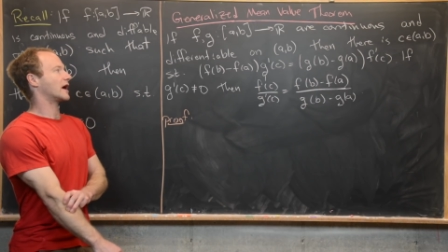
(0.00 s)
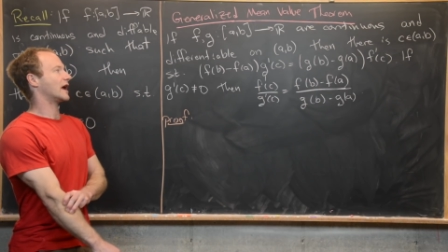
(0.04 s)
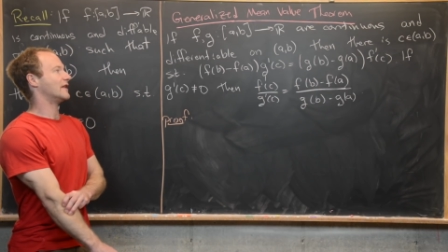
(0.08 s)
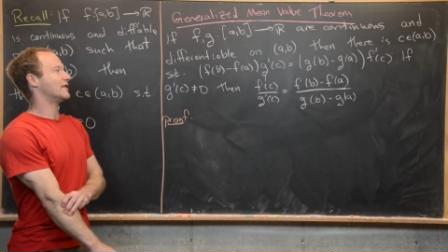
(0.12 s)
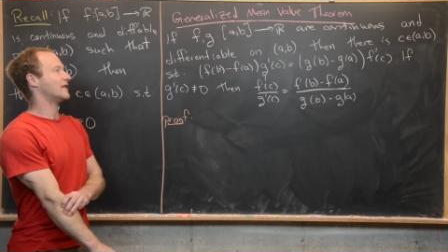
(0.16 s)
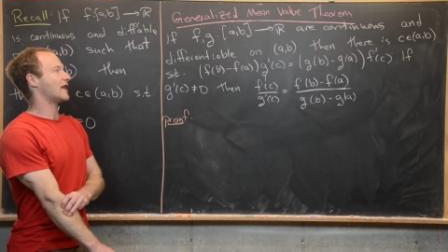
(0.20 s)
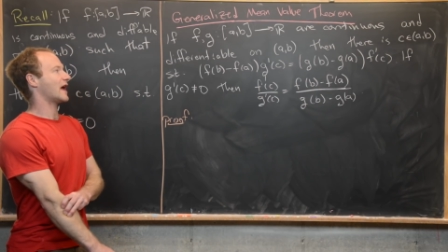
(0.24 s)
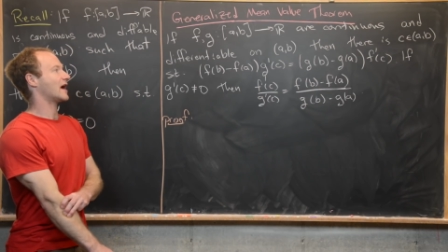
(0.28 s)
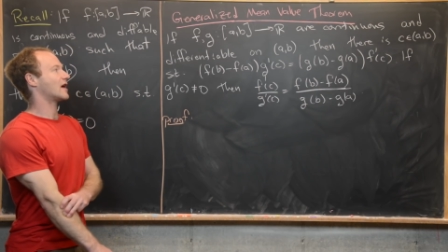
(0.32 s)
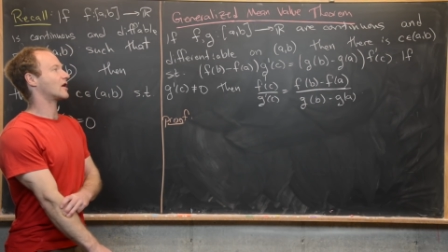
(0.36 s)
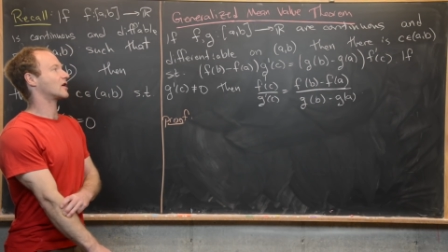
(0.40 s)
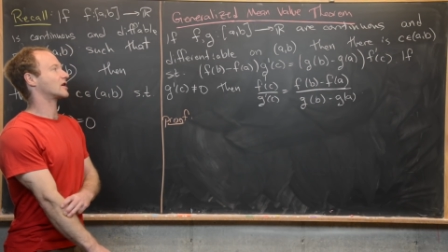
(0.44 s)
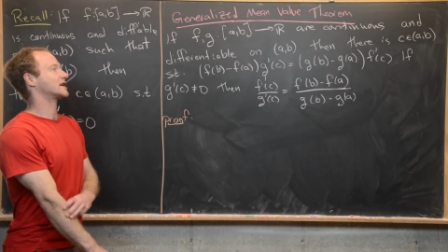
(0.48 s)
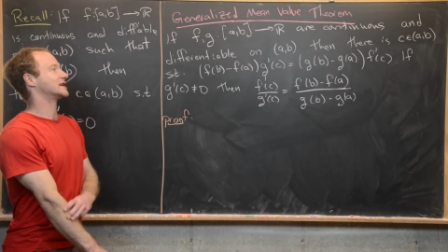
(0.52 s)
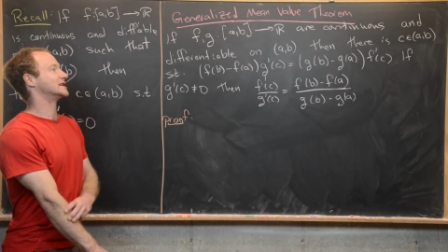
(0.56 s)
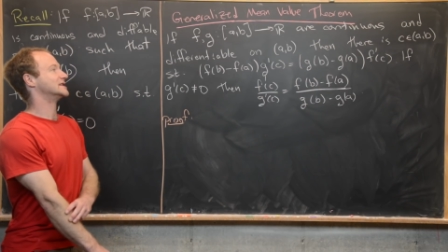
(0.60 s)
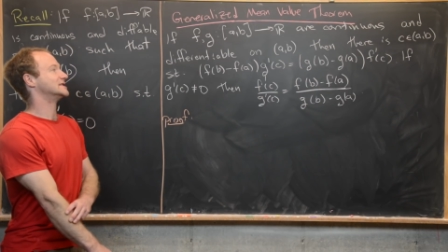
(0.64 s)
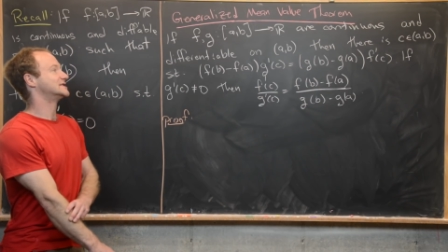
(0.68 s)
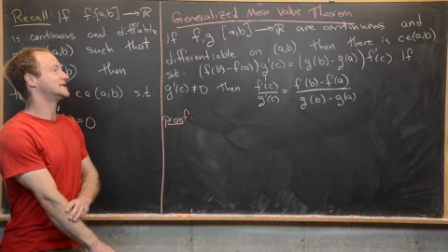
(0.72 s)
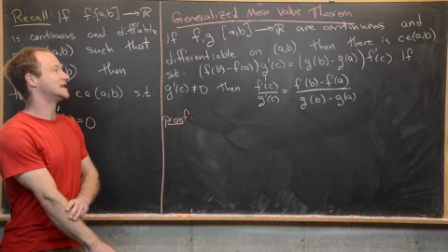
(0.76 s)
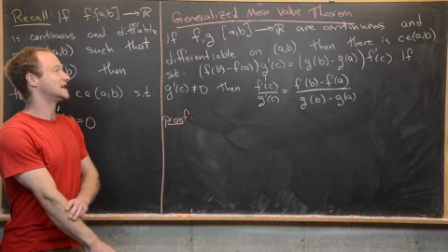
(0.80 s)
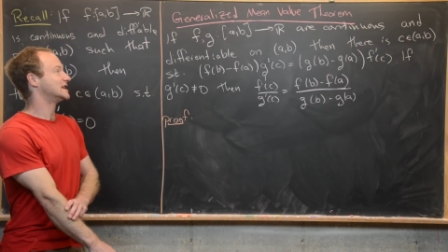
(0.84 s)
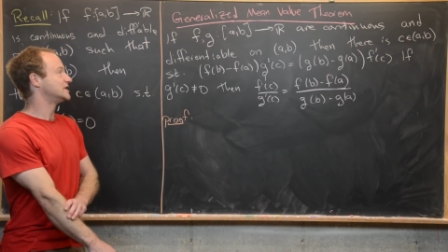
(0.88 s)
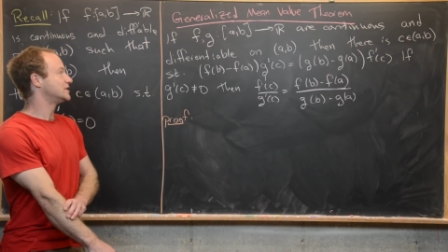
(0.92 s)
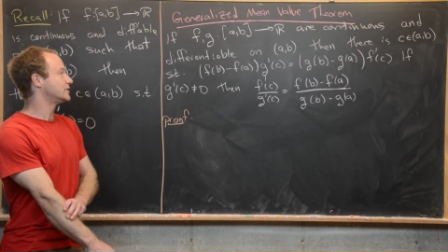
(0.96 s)
and they are
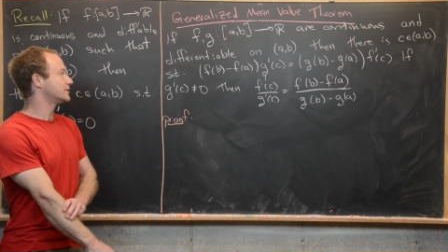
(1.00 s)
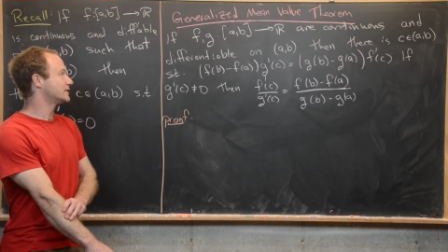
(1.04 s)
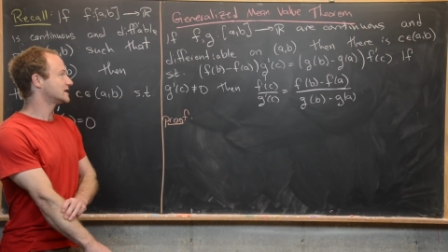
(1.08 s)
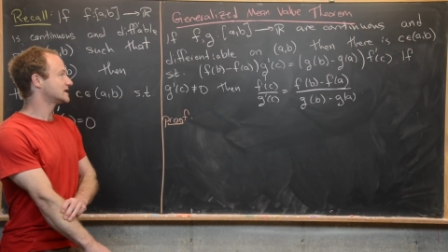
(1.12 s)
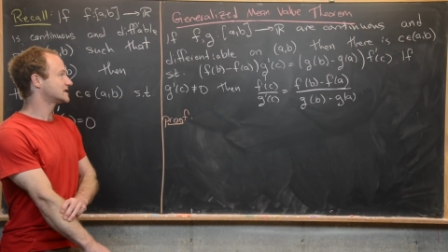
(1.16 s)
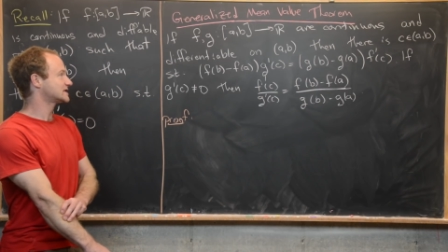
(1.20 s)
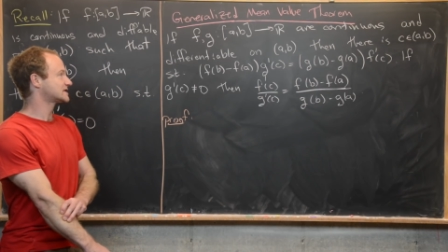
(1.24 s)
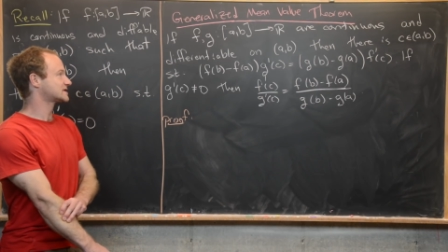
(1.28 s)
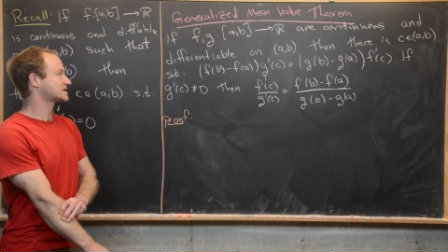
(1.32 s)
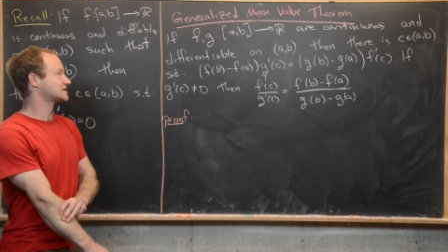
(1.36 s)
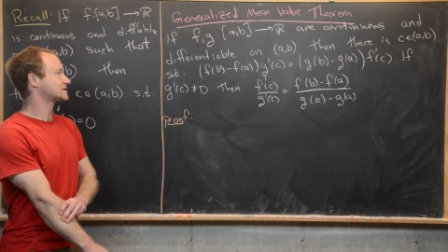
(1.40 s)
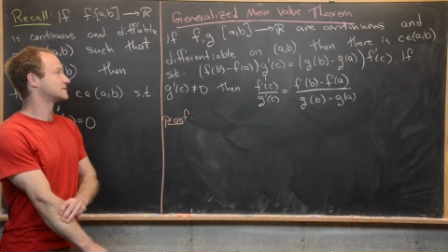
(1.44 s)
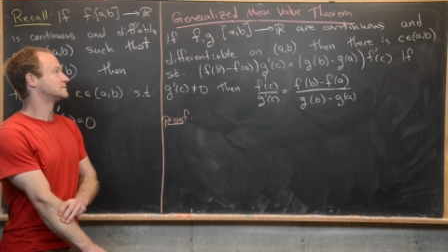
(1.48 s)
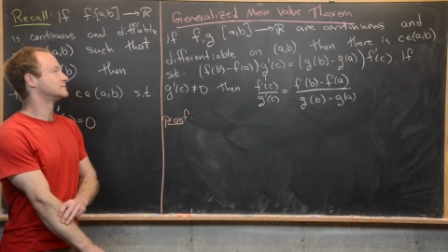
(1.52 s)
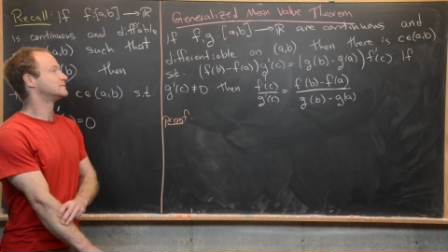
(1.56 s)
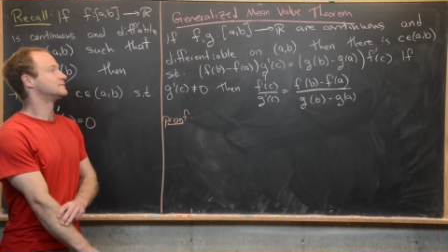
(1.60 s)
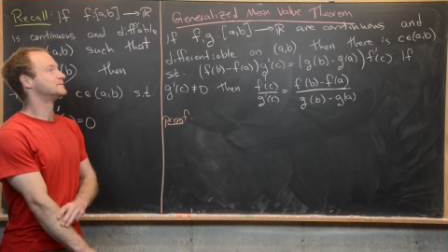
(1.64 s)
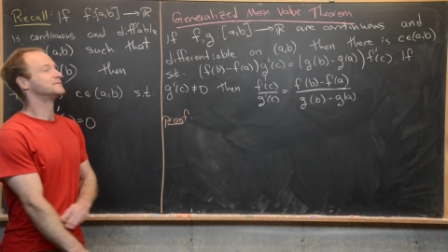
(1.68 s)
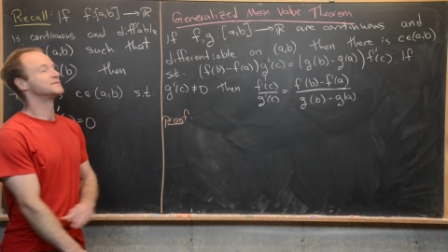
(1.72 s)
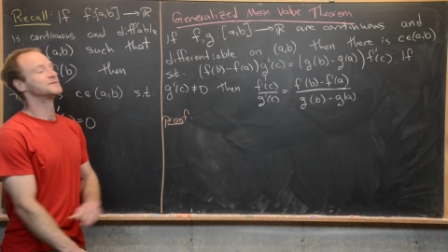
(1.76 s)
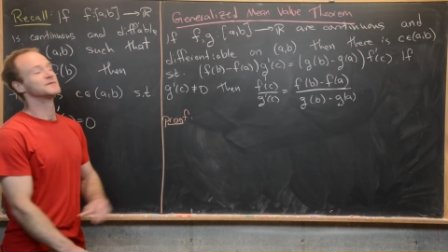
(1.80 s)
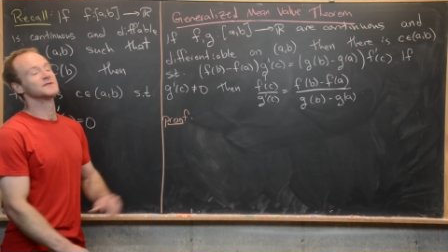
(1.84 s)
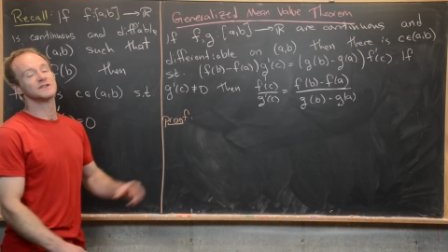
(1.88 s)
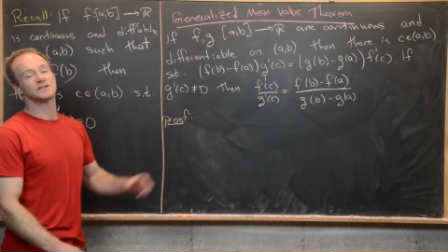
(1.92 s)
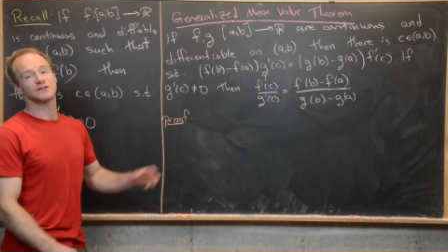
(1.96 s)
continuous.
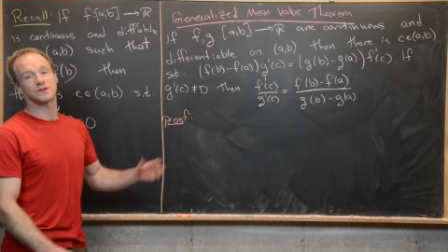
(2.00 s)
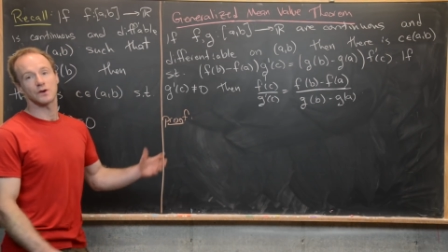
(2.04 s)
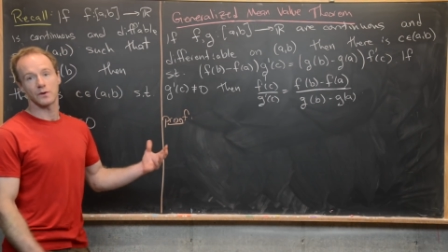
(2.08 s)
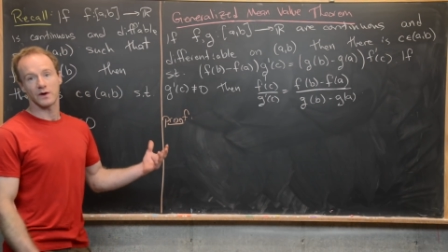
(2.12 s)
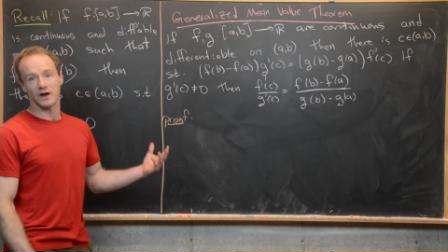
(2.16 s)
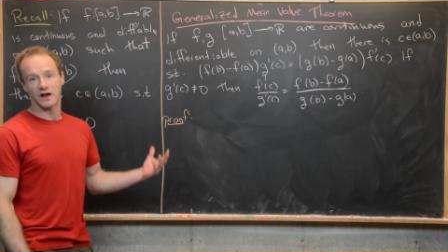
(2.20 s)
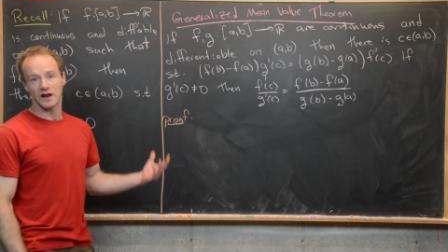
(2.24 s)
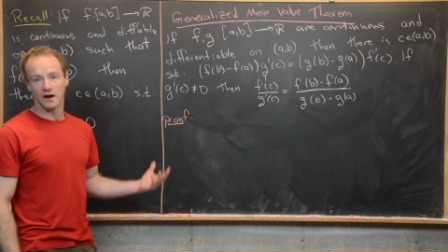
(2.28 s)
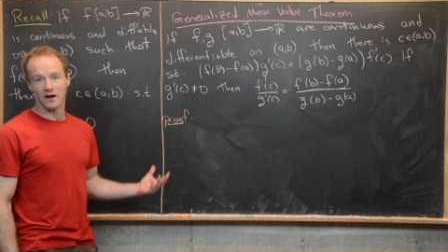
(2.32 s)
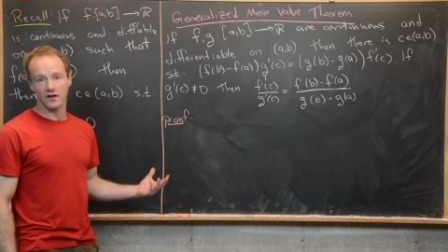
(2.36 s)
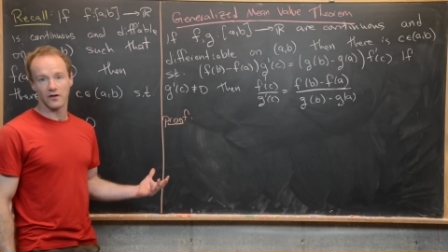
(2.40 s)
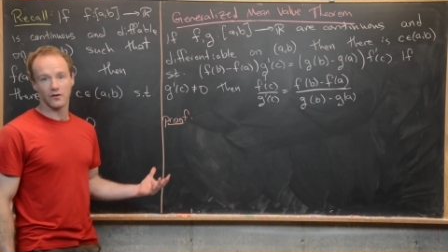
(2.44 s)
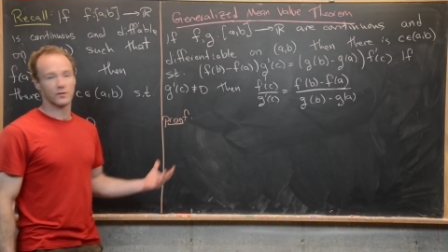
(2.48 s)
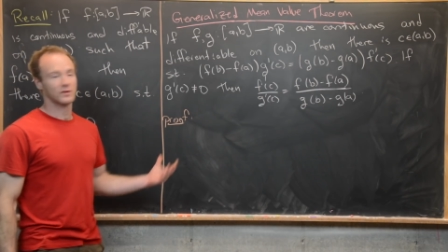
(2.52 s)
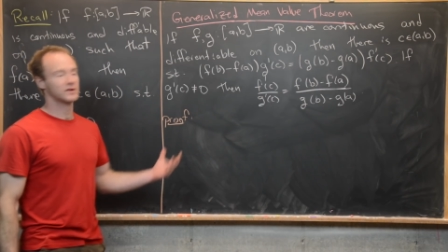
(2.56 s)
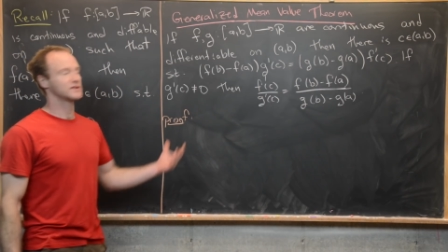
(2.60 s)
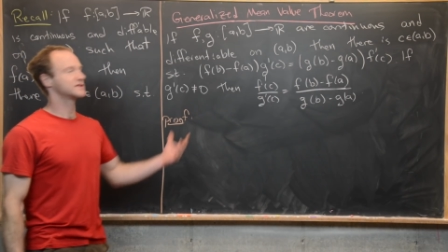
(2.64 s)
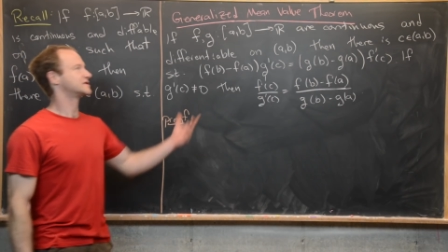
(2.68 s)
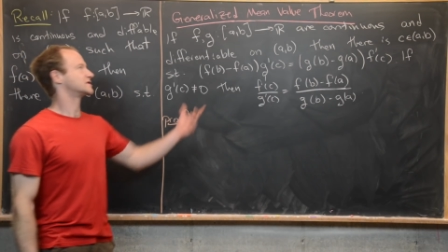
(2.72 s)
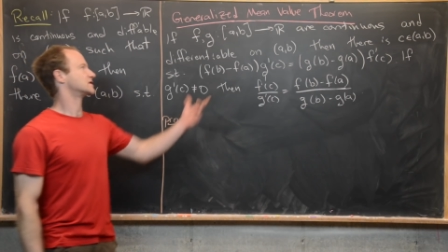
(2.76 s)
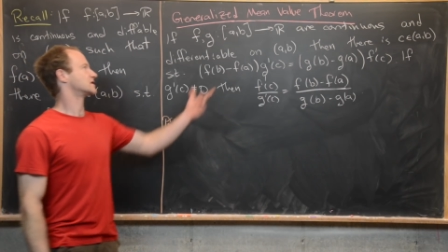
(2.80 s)
So in other words,